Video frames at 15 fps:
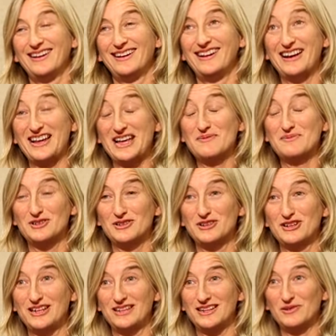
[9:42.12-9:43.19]
I
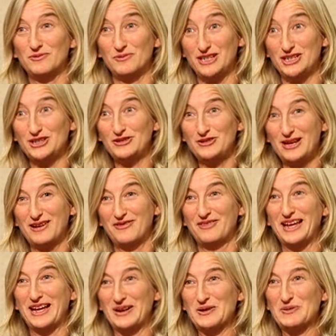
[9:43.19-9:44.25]
absolutely think we do have
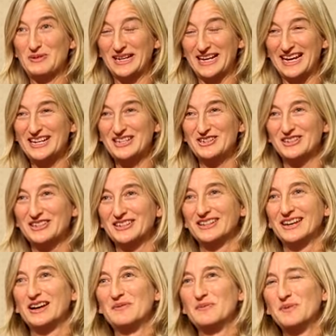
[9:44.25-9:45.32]
that obligation.
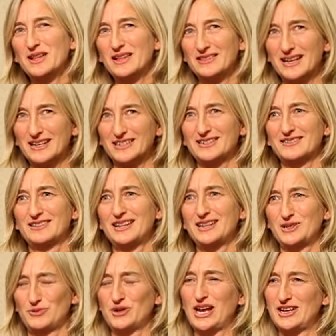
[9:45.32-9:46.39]

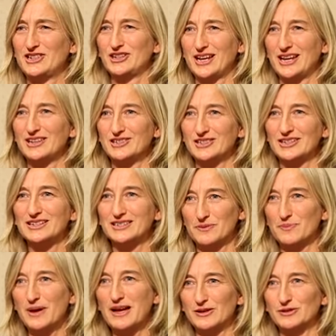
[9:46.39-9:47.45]
That's what education is
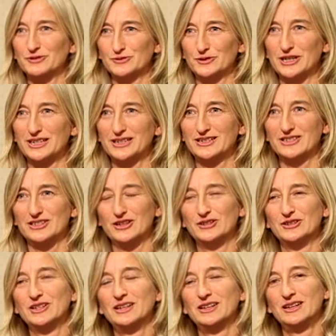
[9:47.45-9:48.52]
about, right? So
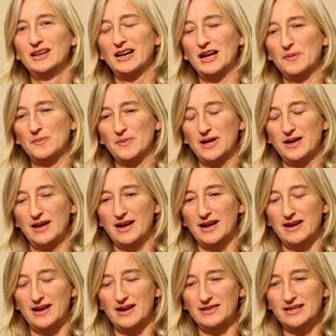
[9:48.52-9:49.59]

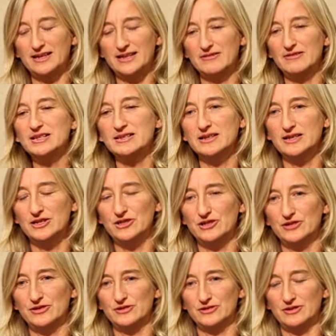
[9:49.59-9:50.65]
I think there is an
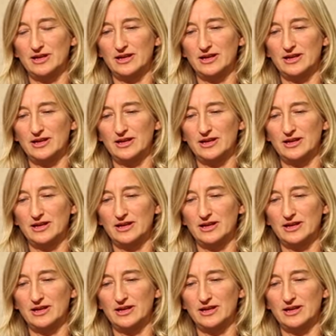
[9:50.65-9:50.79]
issue,